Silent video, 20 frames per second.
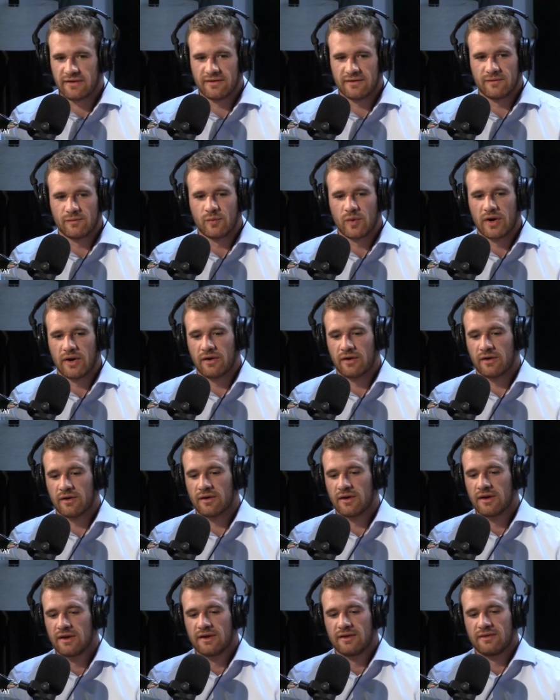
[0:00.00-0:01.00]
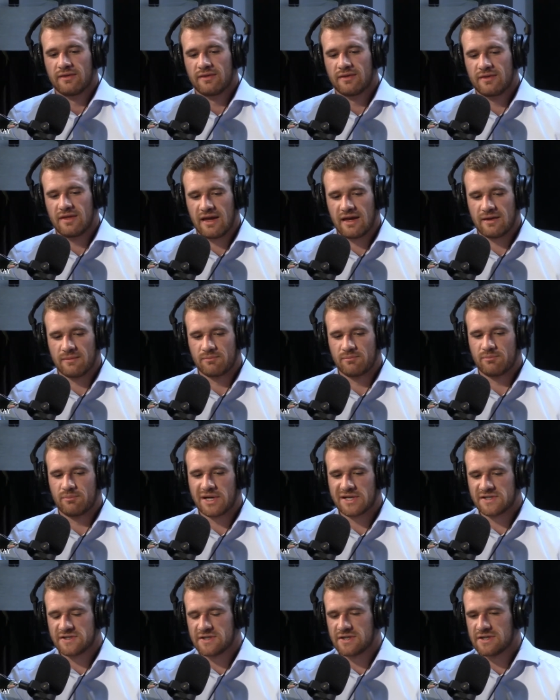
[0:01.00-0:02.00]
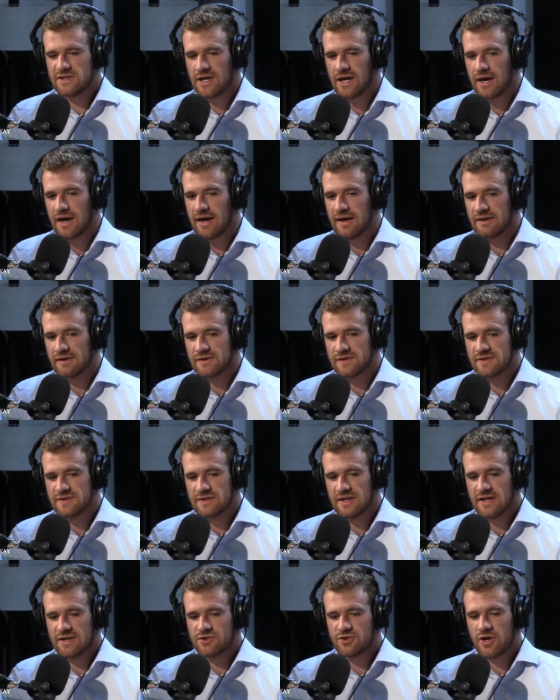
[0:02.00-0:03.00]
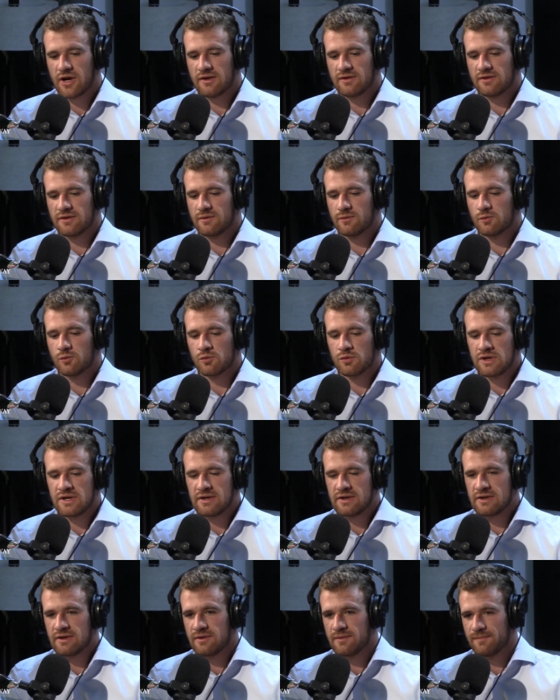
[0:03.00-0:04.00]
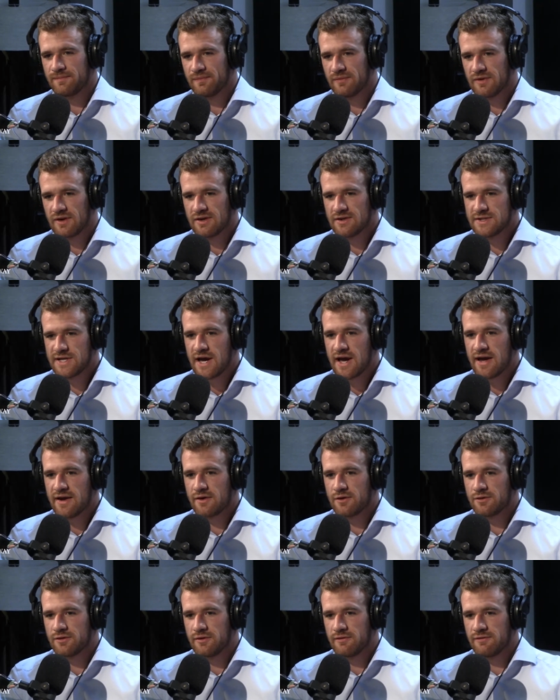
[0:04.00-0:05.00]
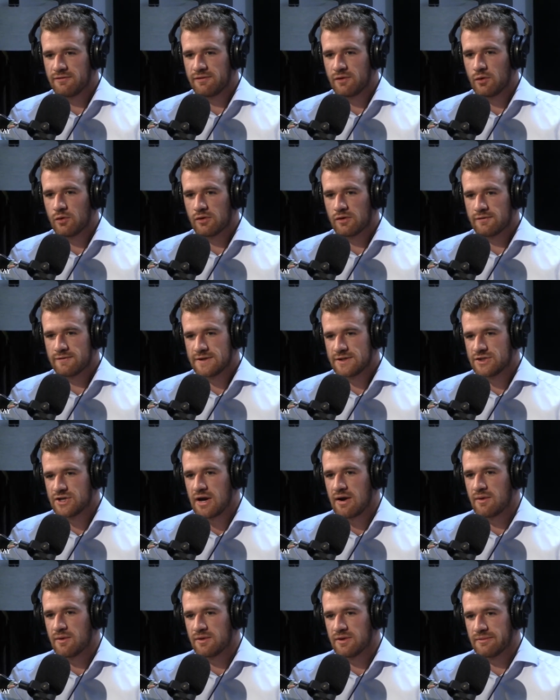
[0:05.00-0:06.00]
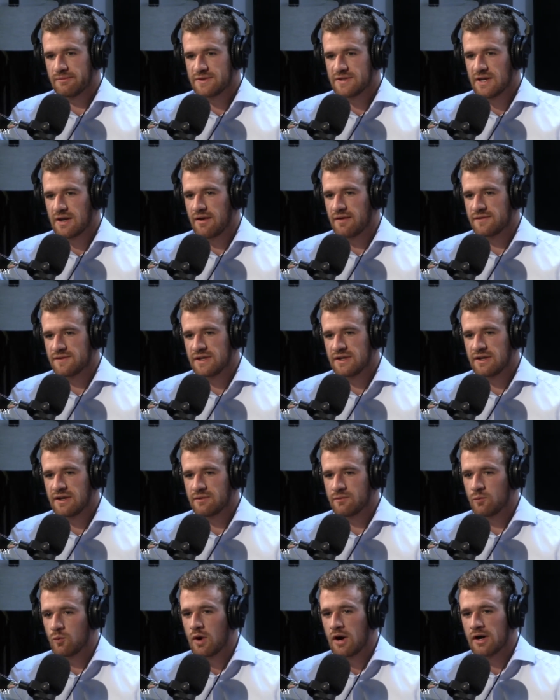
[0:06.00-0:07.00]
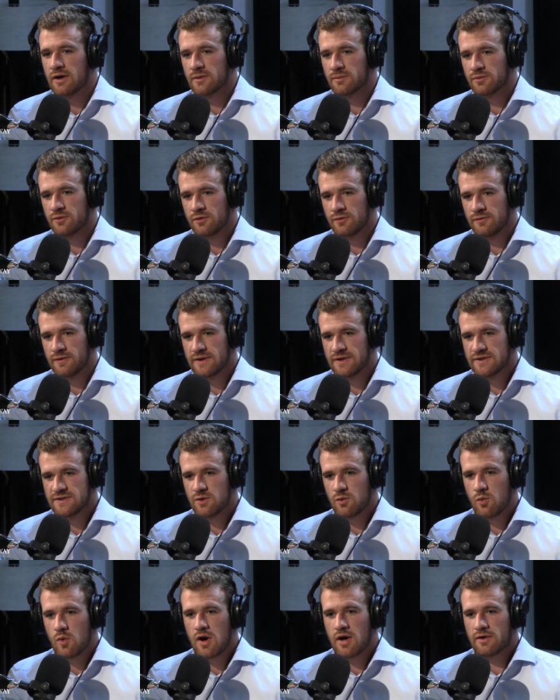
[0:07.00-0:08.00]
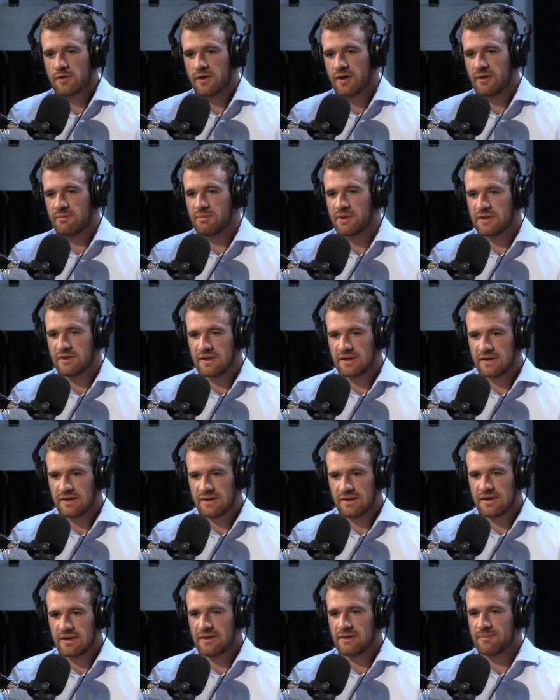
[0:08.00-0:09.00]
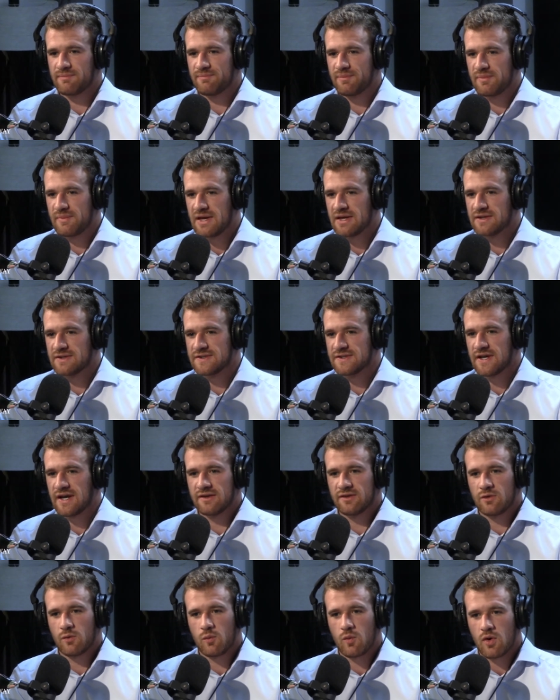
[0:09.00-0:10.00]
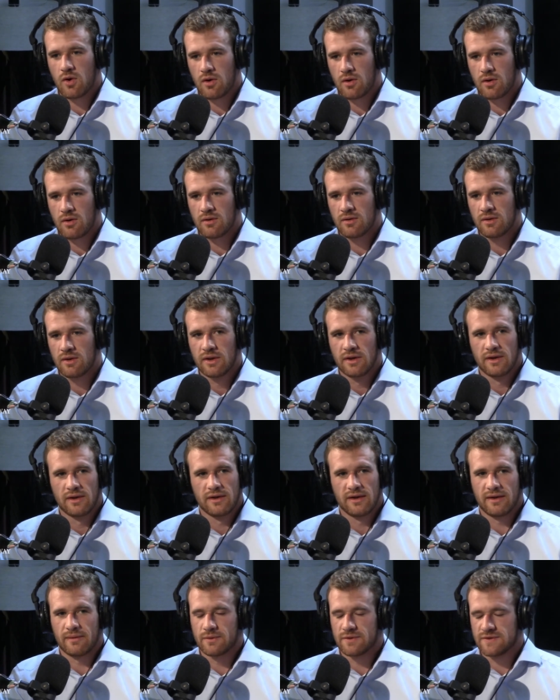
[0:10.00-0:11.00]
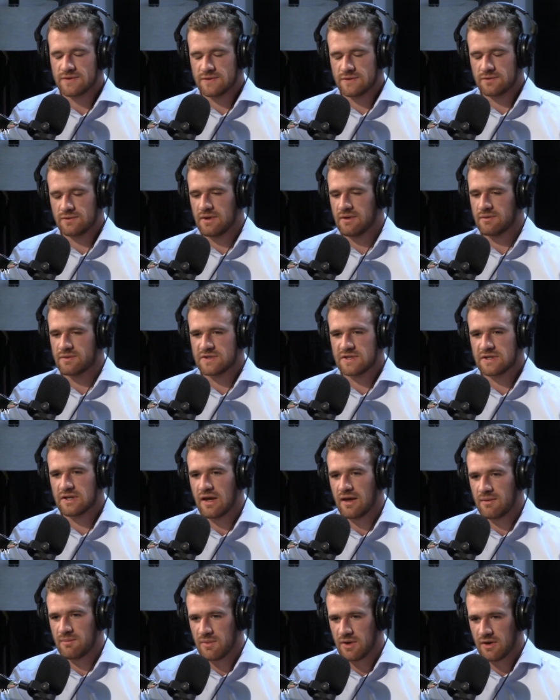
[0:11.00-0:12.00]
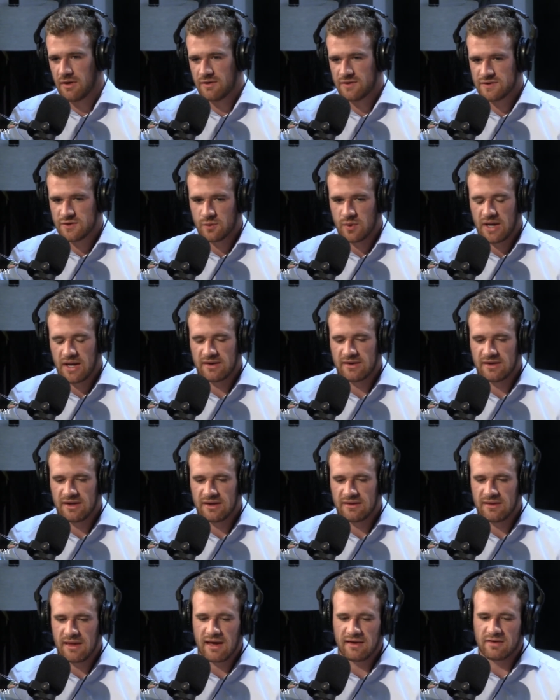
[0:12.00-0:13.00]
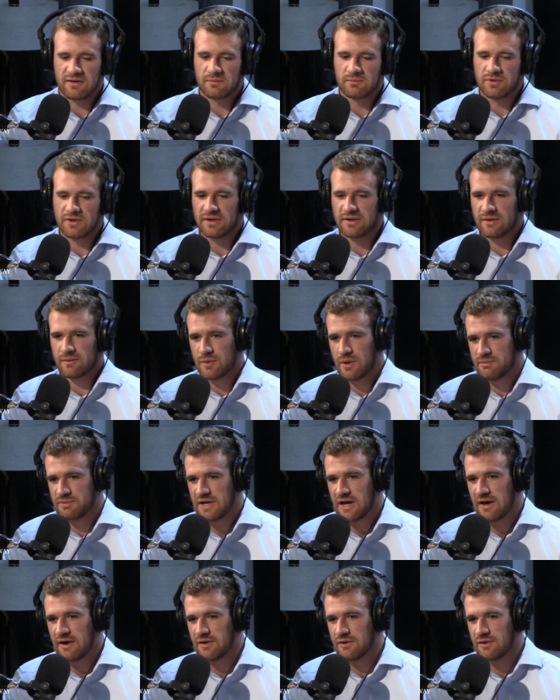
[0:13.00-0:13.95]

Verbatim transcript: where they had busted tiles. They had tried to re tile the floor of the shower themselves. They didn't waterproof it, so water had been getting inside the wall. It was it was a nightmare. So we had to get that completely ripped out,